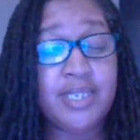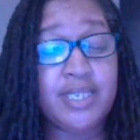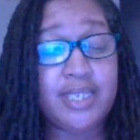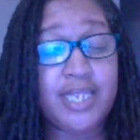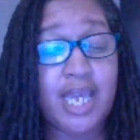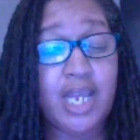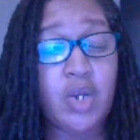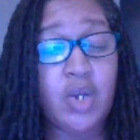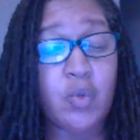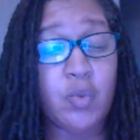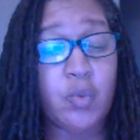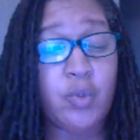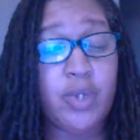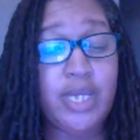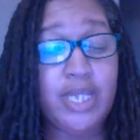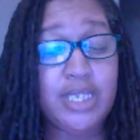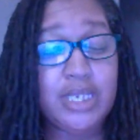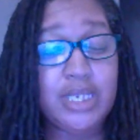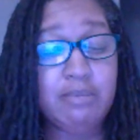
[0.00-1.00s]
Set
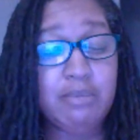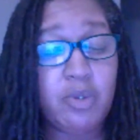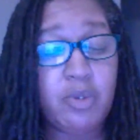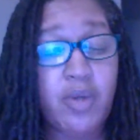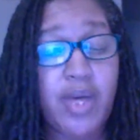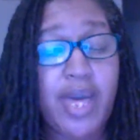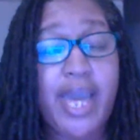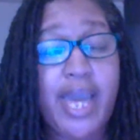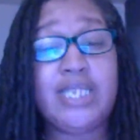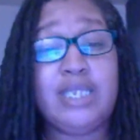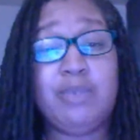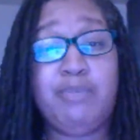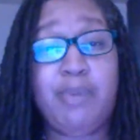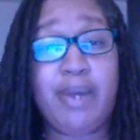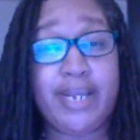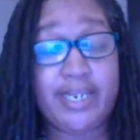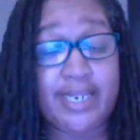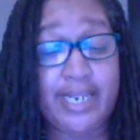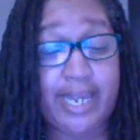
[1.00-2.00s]
reasonable
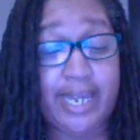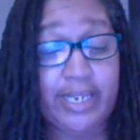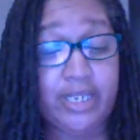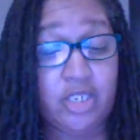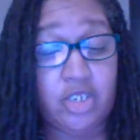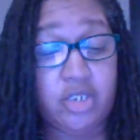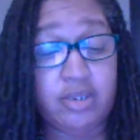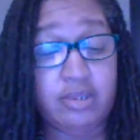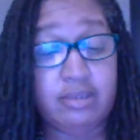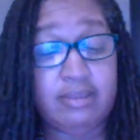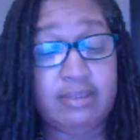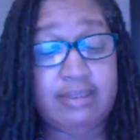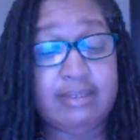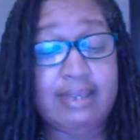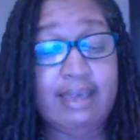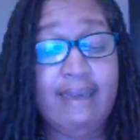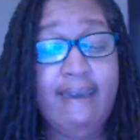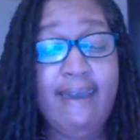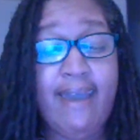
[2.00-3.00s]
expectations.
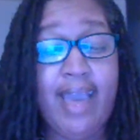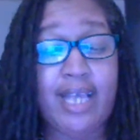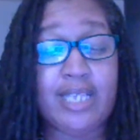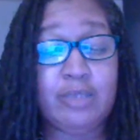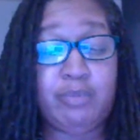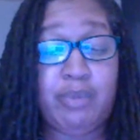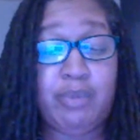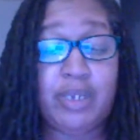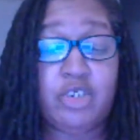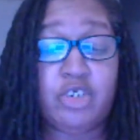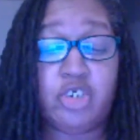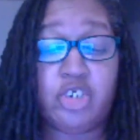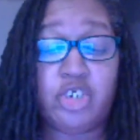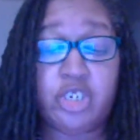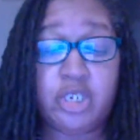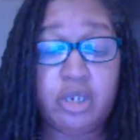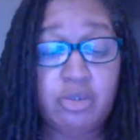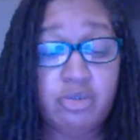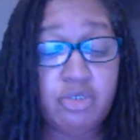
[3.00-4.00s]
Expect your
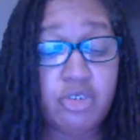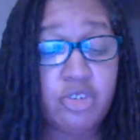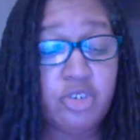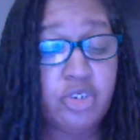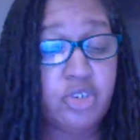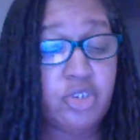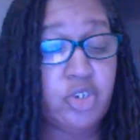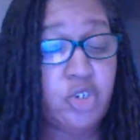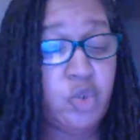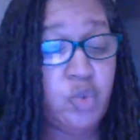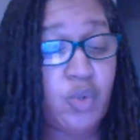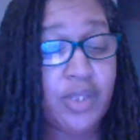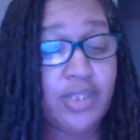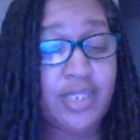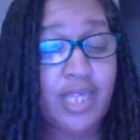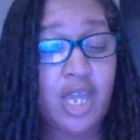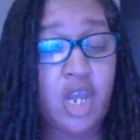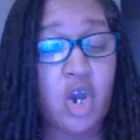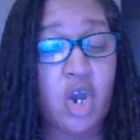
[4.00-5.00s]
children to do what
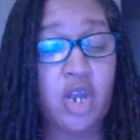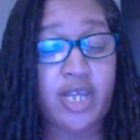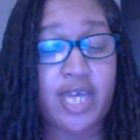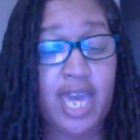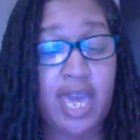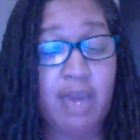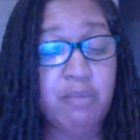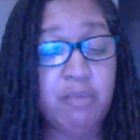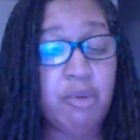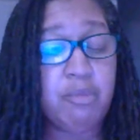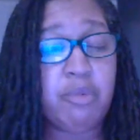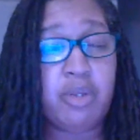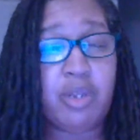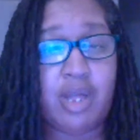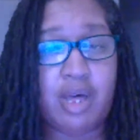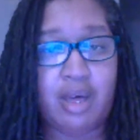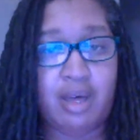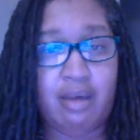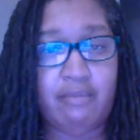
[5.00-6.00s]
they are capable
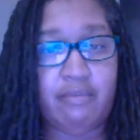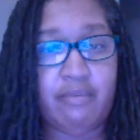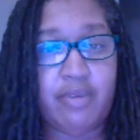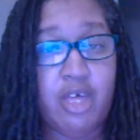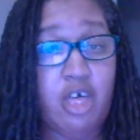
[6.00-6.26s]
of.